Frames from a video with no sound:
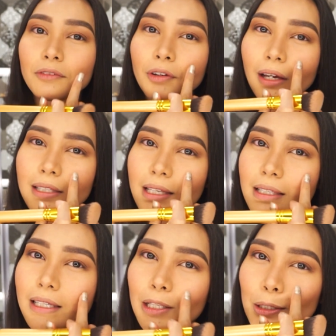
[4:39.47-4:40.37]
If you guys
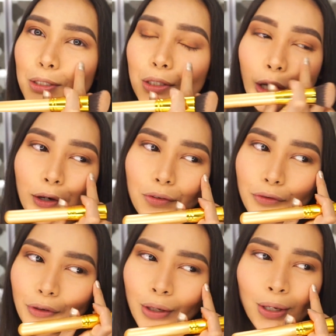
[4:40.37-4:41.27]
can see, there's a lot of
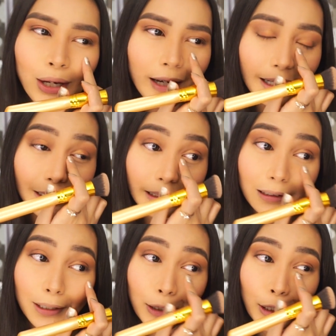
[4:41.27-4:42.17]

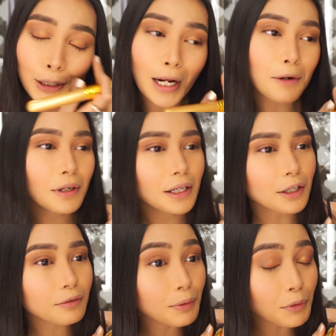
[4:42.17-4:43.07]
glitter down
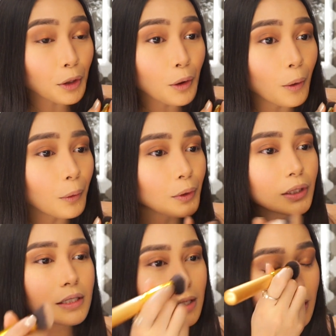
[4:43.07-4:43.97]
here from the
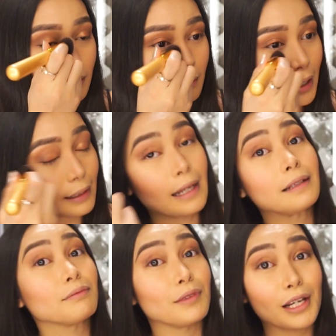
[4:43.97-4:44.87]
gold.
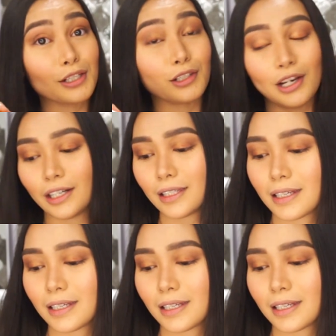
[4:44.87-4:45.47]
That is a lot.